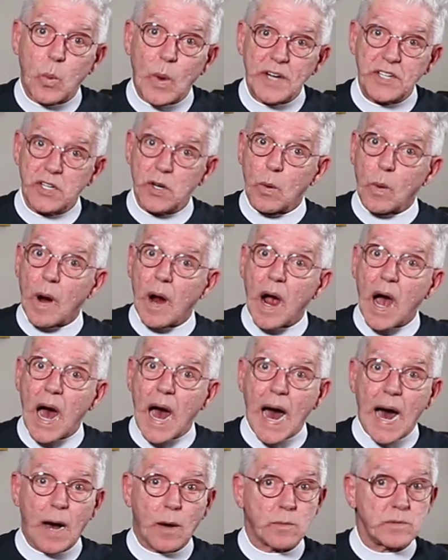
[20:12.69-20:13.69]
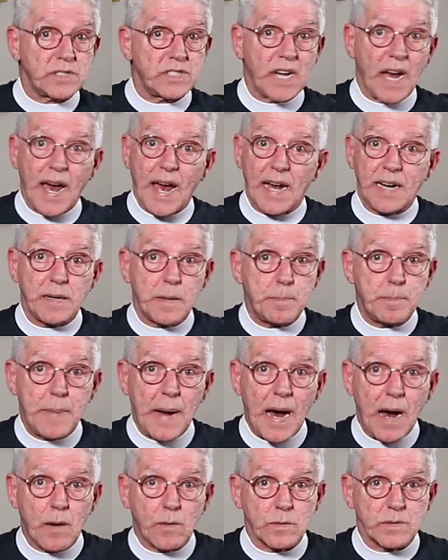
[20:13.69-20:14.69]
when you are out and
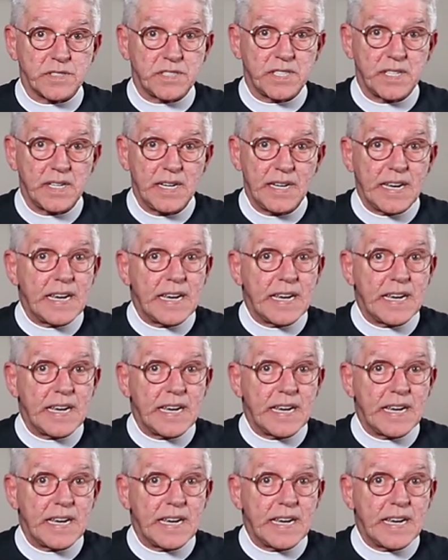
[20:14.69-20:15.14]
about,